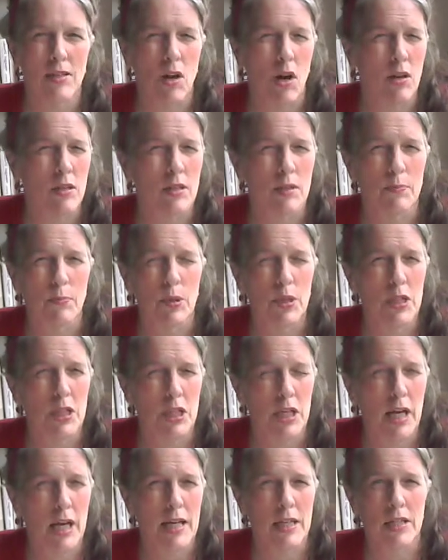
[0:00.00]
arts
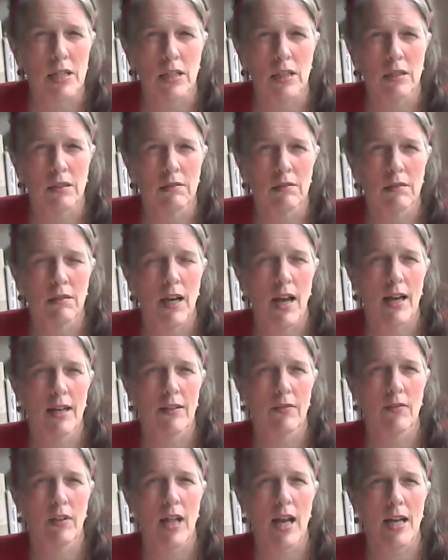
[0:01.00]
appreciation kind of
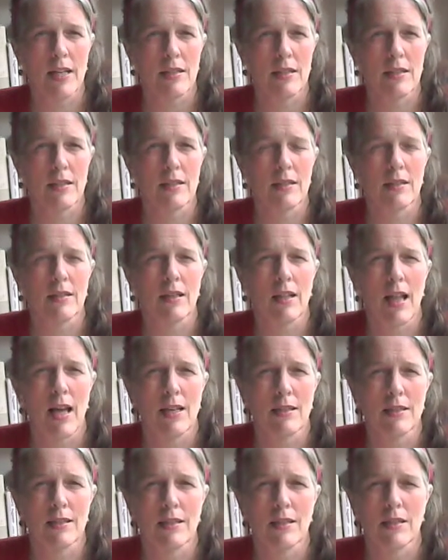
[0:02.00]
classes, like